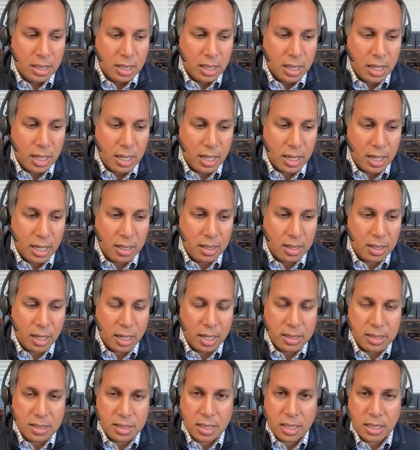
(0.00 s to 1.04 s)
And
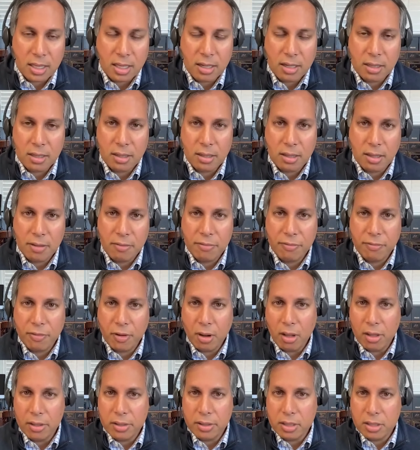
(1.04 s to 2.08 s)
I'd say they they
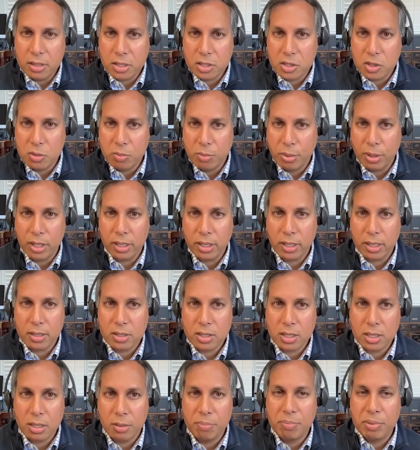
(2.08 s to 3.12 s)
fall into two
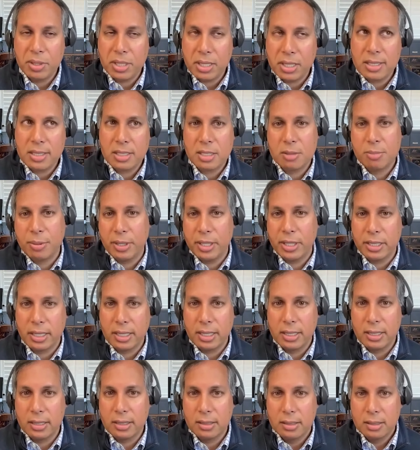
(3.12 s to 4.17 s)
buckets. The biggest
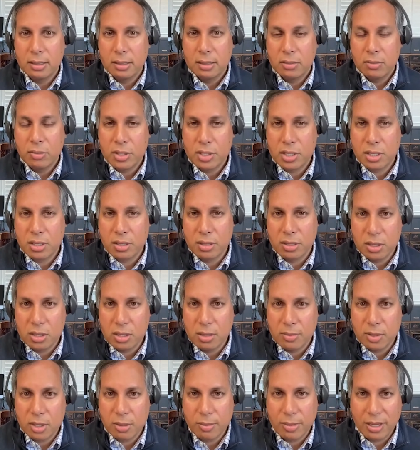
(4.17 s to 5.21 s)
bucket, which
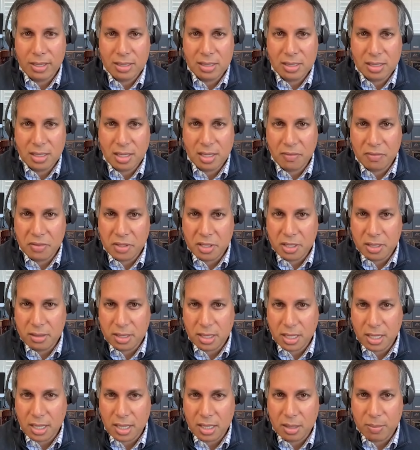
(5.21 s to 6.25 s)
consumes about seventy
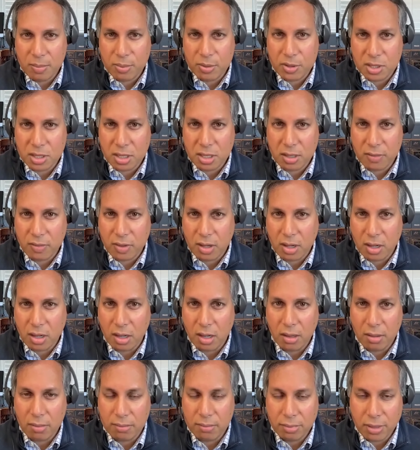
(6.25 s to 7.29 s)
to eighty percent of
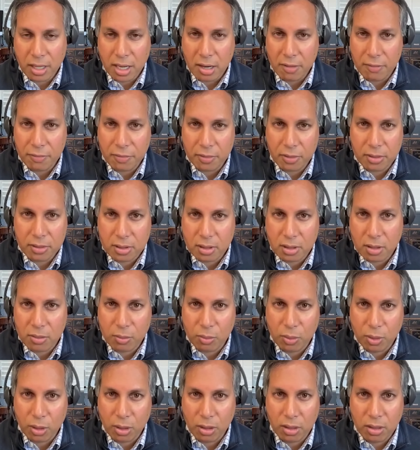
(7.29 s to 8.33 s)
our efforts, our
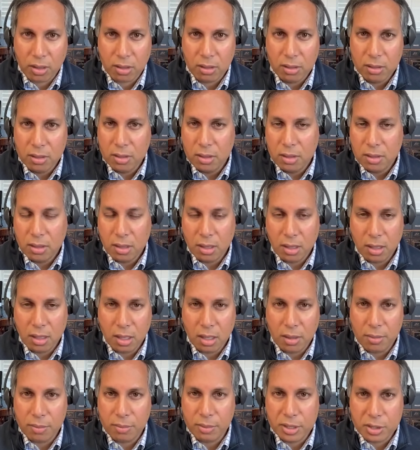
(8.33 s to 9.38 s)
work uh,
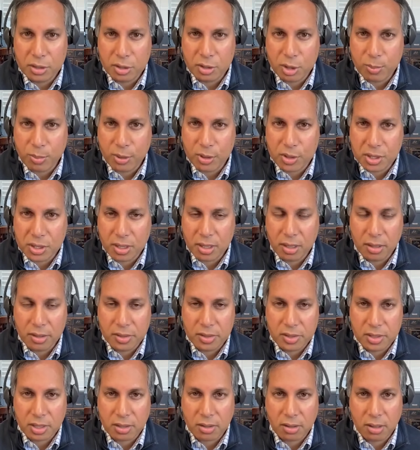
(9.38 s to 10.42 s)
our research personnel, et
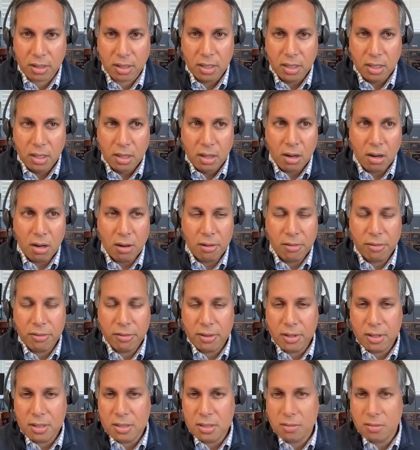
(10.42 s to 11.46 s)
cetera, are
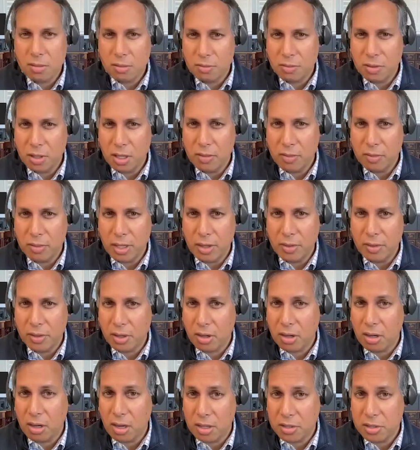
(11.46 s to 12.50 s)
things that revolve around the
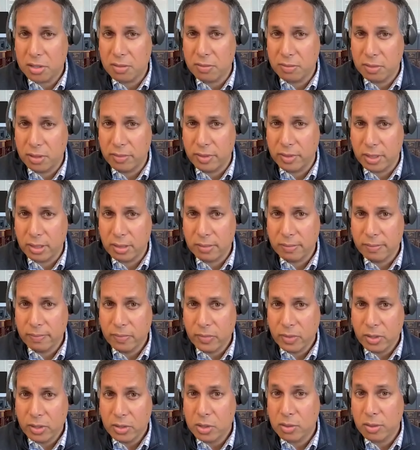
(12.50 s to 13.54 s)
cost of living.
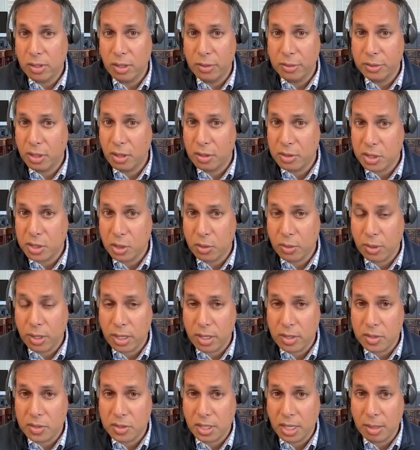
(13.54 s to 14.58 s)
So healthcare is a great
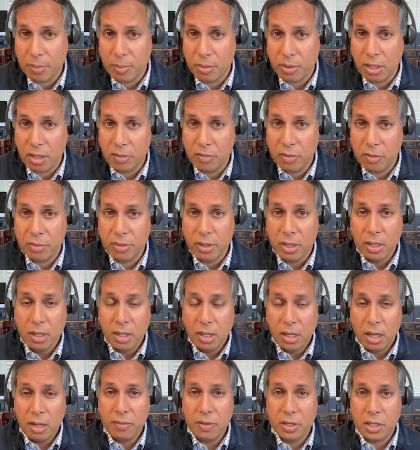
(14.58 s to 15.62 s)
example of a
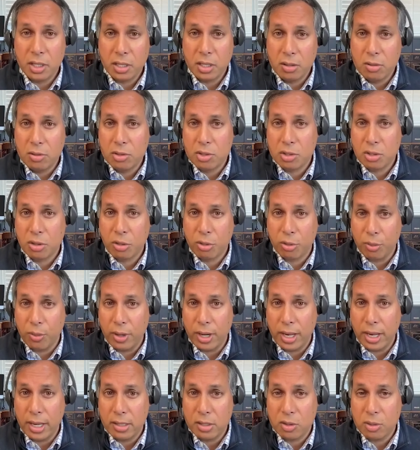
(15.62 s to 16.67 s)
of a huge
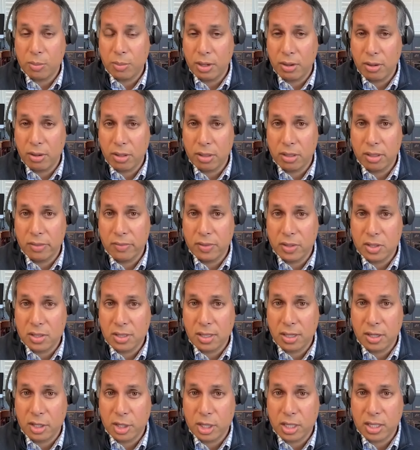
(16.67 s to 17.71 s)
threat to American living
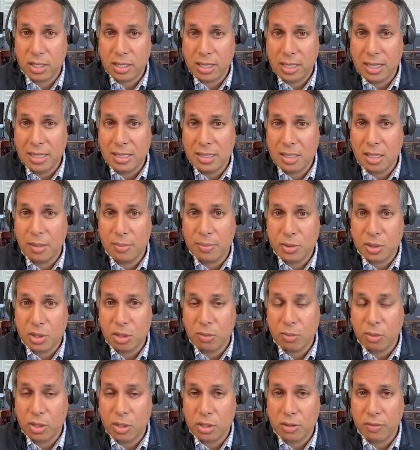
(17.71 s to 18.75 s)
standards because it eats up so
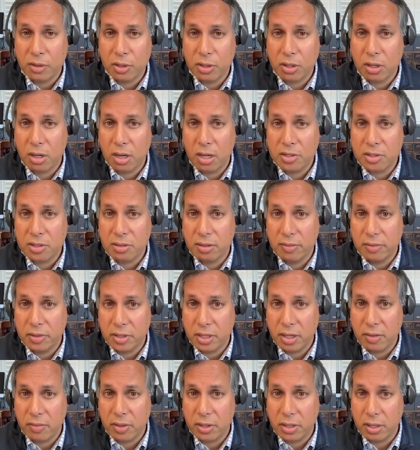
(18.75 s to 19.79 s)
much of your cost of living
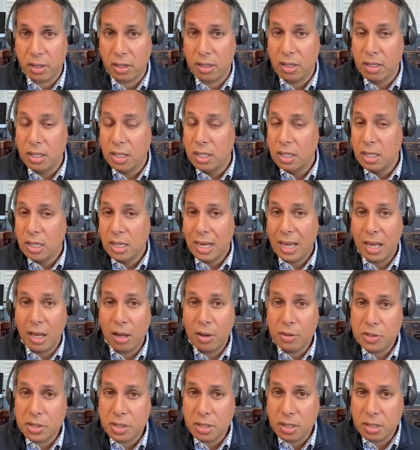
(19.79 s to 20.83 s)
every year.
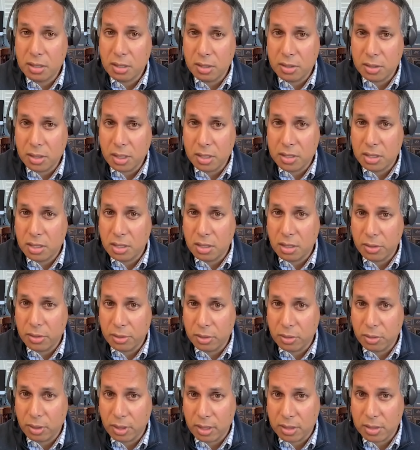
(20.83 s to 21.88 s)
Housing is another
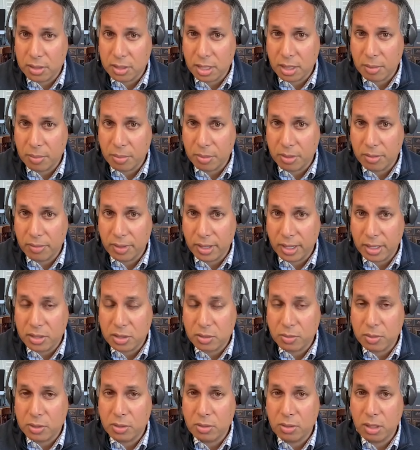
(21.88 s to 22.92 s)
great example of that. So
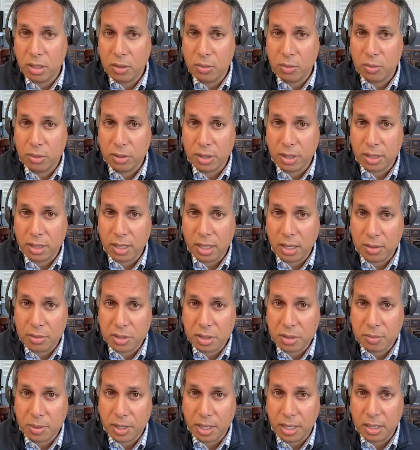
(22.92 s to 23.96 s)
we do a lot of work in
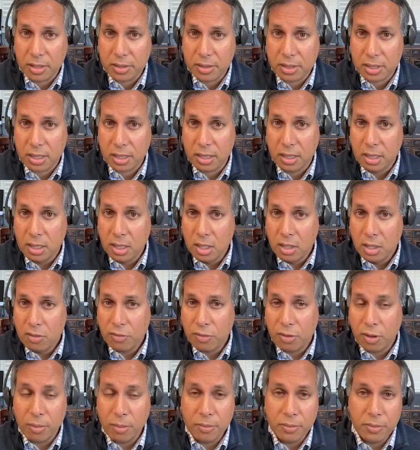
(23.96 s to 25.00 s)
housing policy,
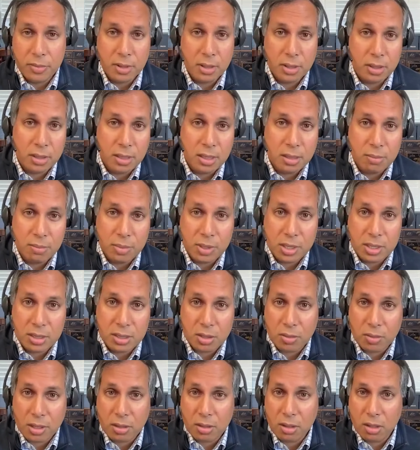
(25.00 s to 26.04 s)
from the NIMBY
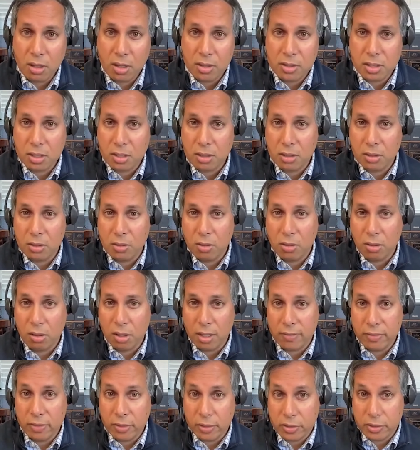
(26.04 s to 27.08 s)
zoning laws at the local
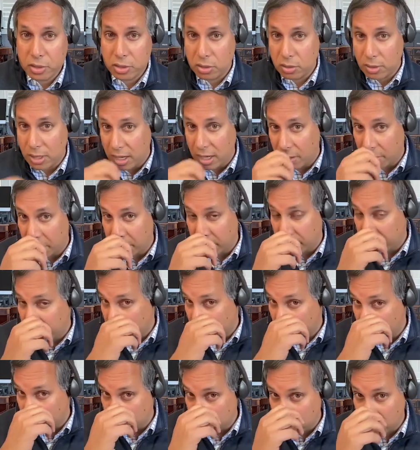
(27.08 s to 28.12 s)
level to how the
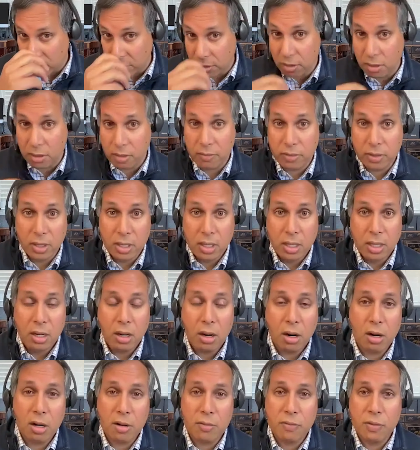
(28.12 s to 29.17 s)
Federal Reserve
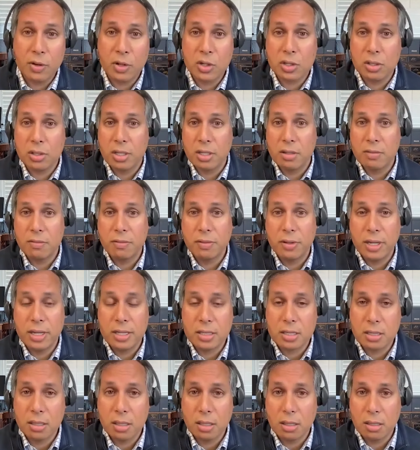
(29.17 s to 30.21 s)
artificially
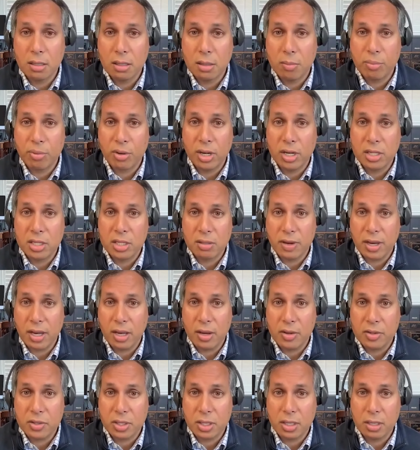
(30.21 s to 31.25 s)
inflates the the price of
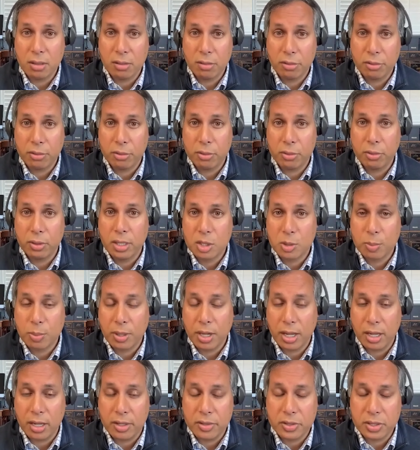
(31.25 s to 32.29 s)
housing through its
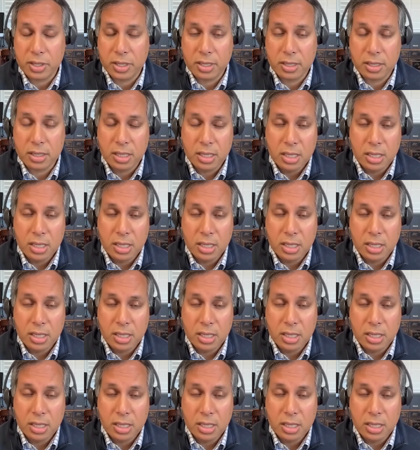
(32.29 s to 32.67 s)
policies.